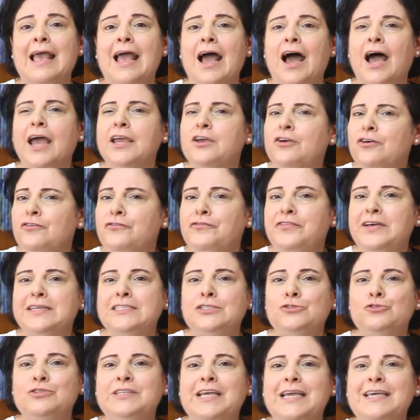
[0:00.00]
I confess
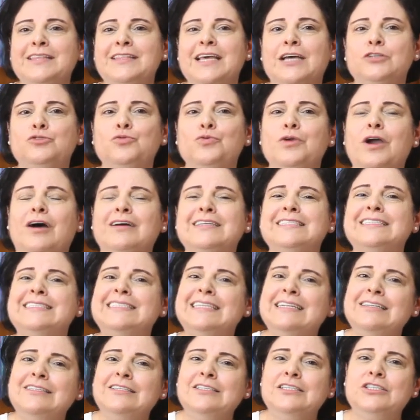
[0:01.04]
today that we are
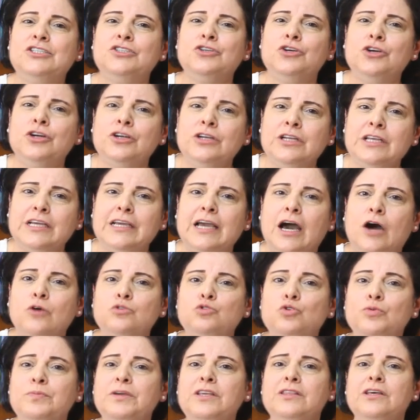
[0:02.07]
still discerning how
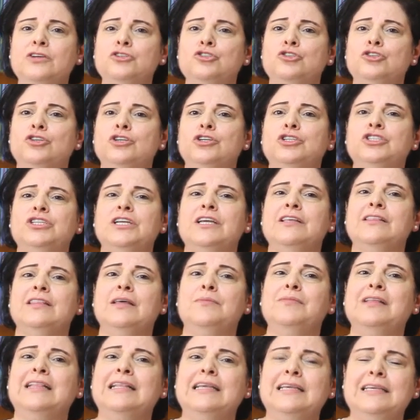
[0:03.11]
to be the church in the
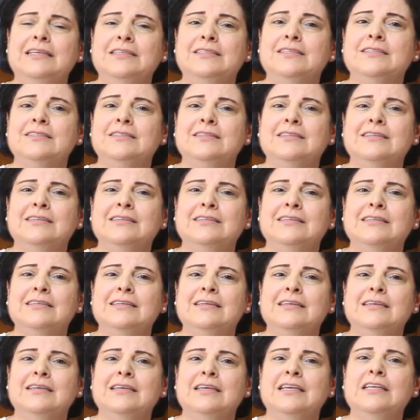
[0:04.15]
Middle East,
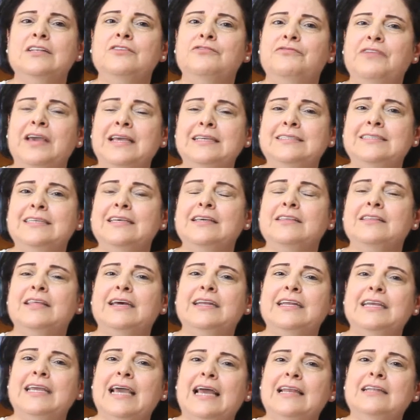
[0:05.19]
in facing the
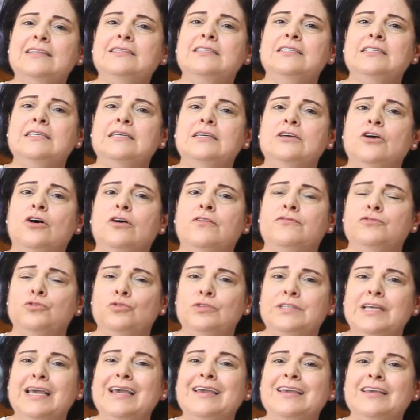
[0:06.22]
reality of
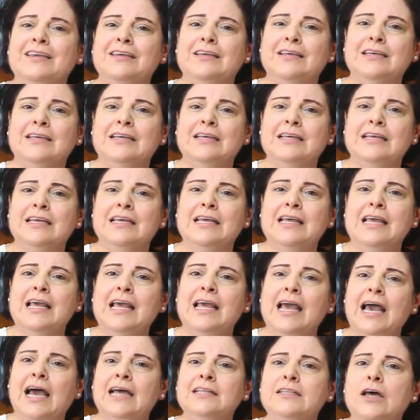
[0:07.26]
today.
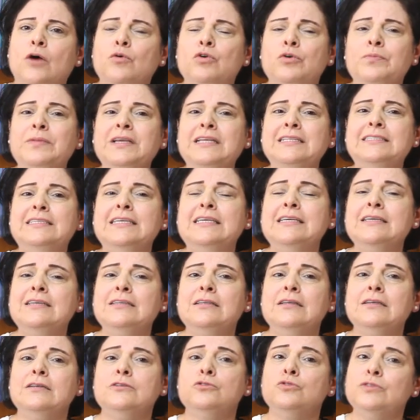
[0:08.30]
And our
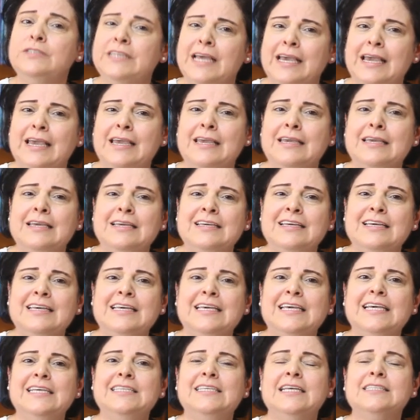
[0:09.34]
meeting today
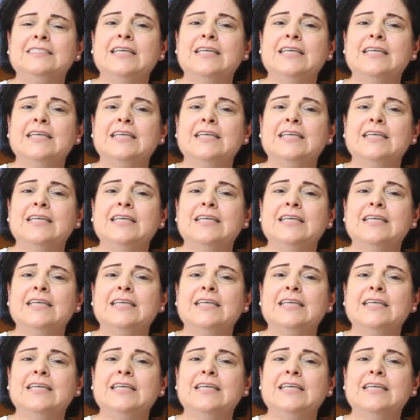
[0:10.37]
is a